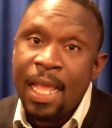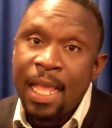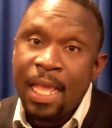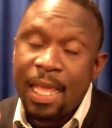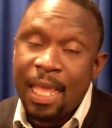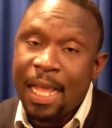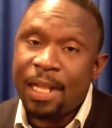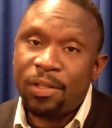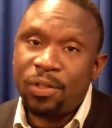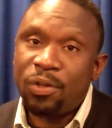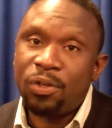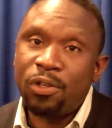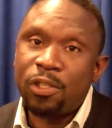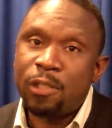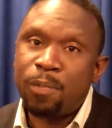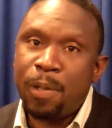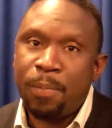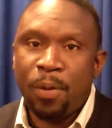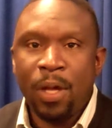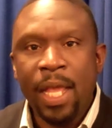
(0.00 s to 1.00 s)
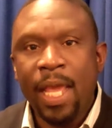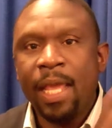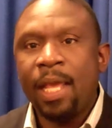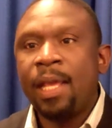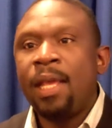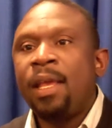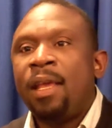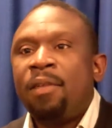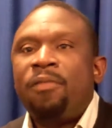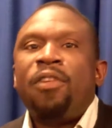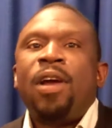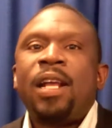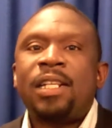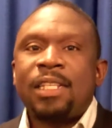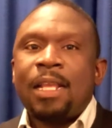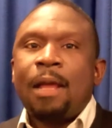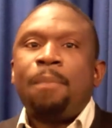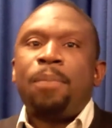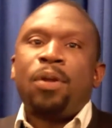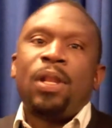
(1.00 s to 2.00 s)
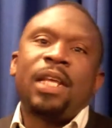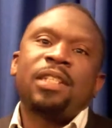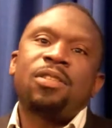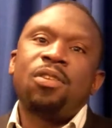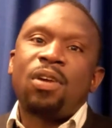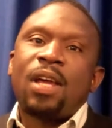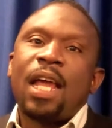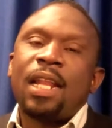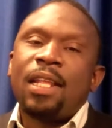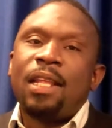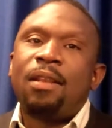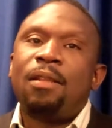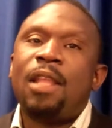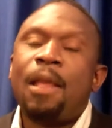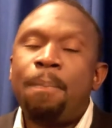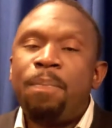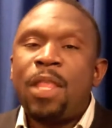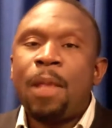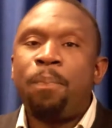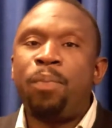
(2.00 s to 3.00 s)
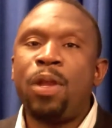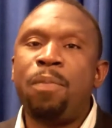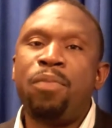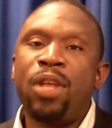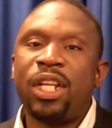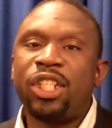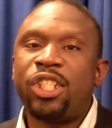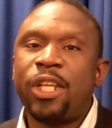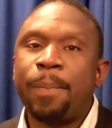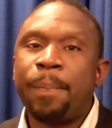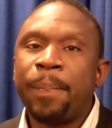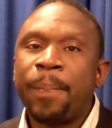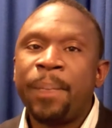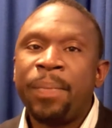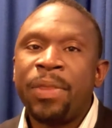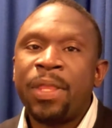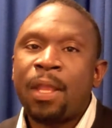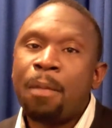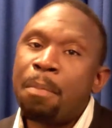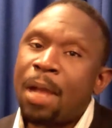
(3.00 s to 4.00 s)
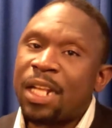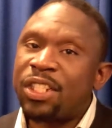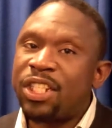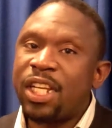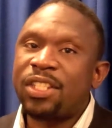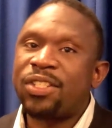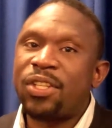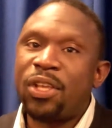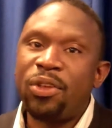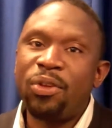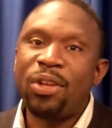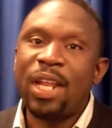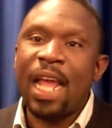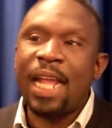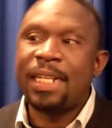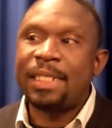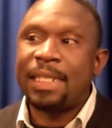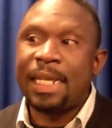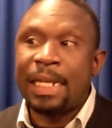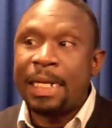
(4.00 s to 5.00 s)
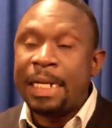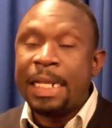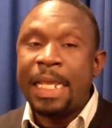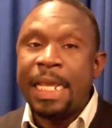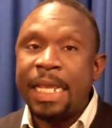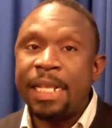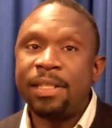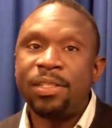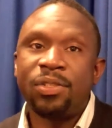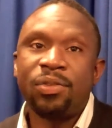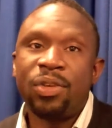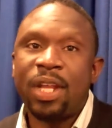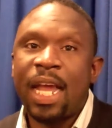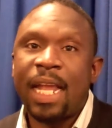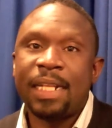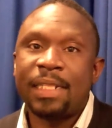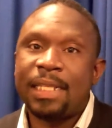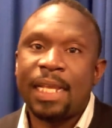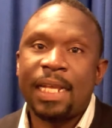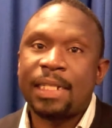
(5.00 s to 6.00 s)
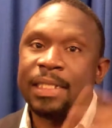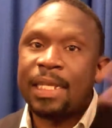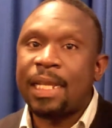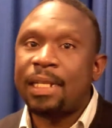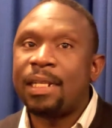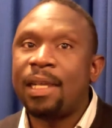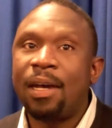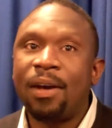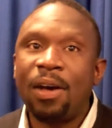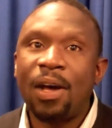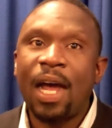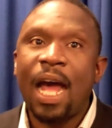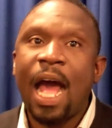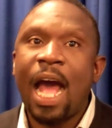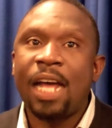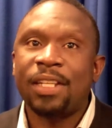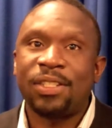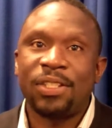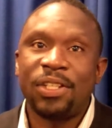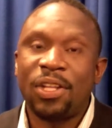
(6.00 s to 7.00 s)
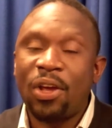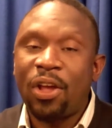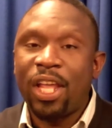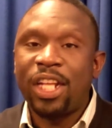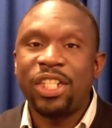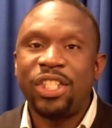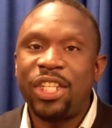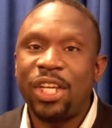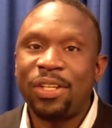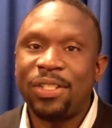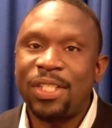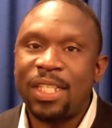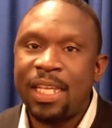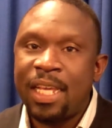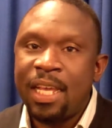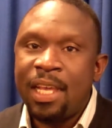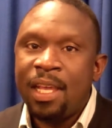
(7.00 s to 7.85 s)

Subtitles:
get to those people. Hey, for example, let's look at the Premiership. Manchester United, Leeds United, and Arsenal and Chelsea.